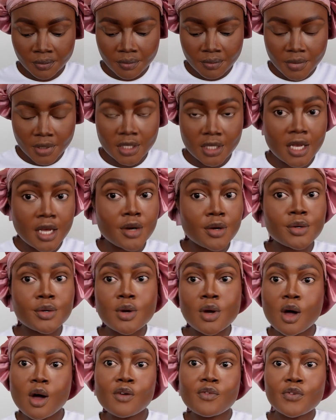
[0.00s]
but I don't know
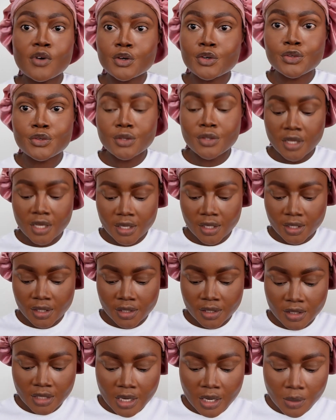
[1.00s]
how far true that
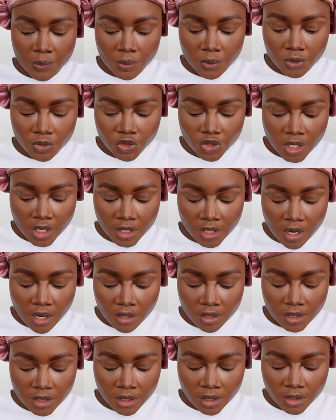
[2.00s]
is. I will try it
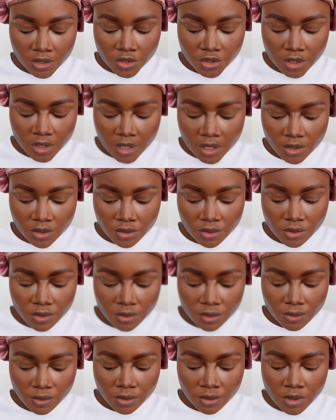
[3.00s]
out and let you guys
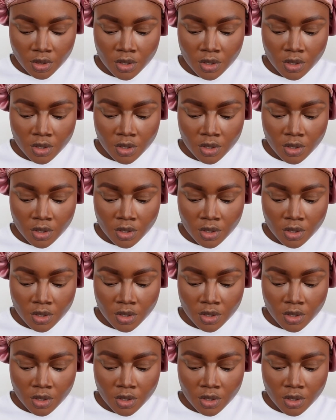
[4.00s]
know.